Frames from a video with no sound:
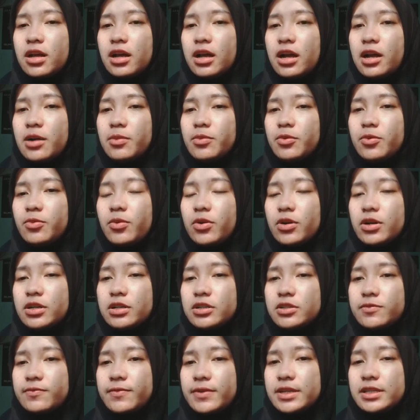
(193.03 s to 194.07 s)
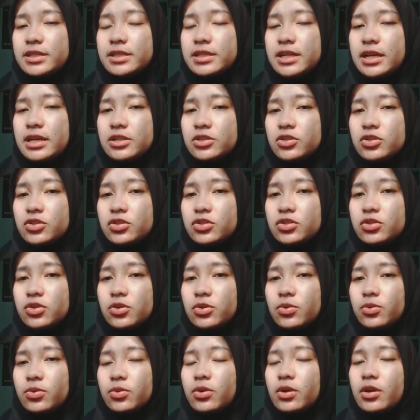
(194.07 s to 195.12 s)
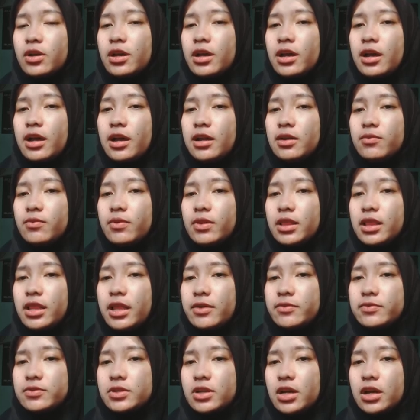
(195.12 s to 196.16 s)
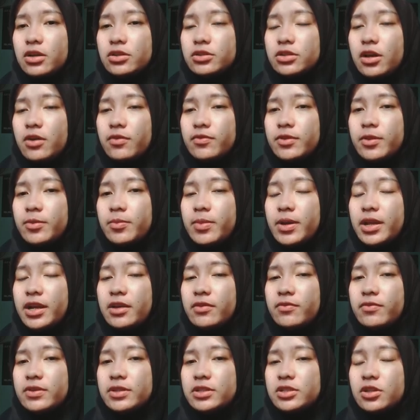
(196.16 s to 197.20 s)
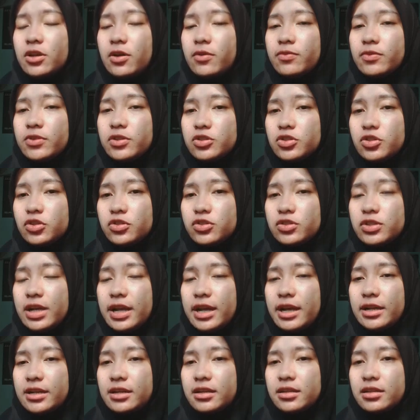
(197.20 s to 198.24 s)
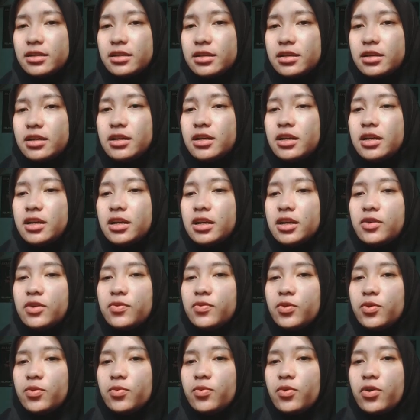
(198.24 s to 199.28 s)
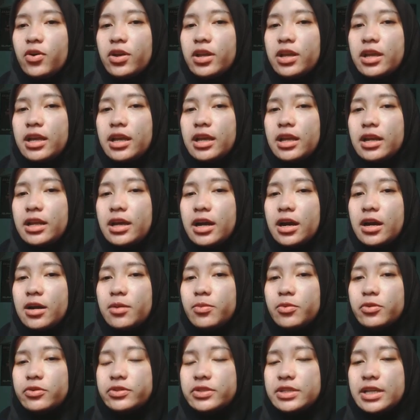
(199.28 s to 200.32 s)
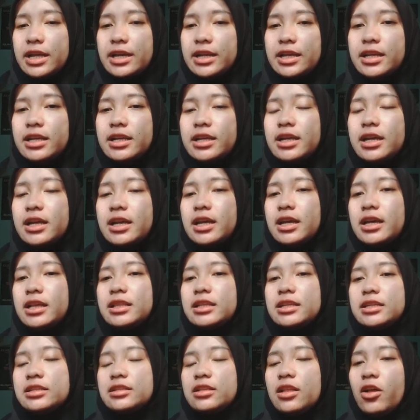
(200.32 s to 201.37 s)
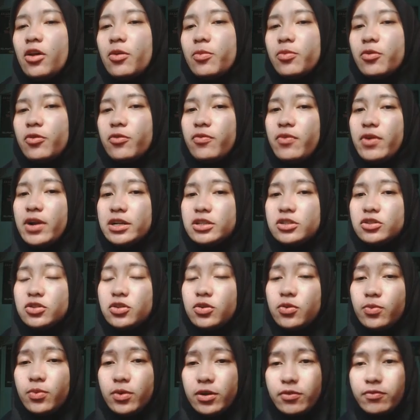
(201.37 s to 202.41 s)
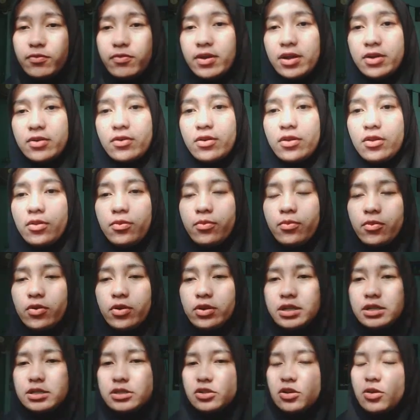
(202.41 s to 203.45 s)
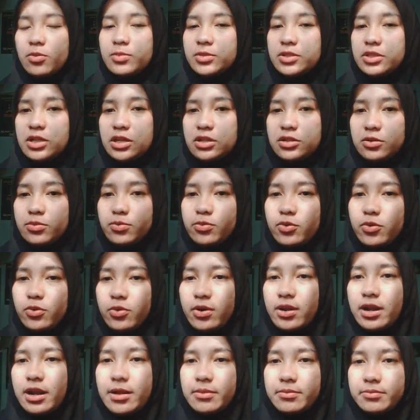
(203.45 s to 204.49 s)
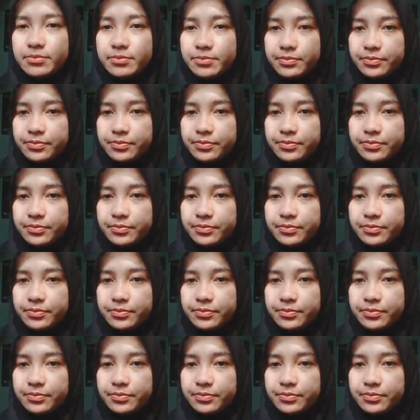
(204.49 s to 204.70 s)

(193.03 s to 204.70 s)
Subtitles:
Harbour workers face dangers too and were left out of the benefits of the Jones Act. If you work in a harbor setting, this law provides you with a federal workers' compensation program.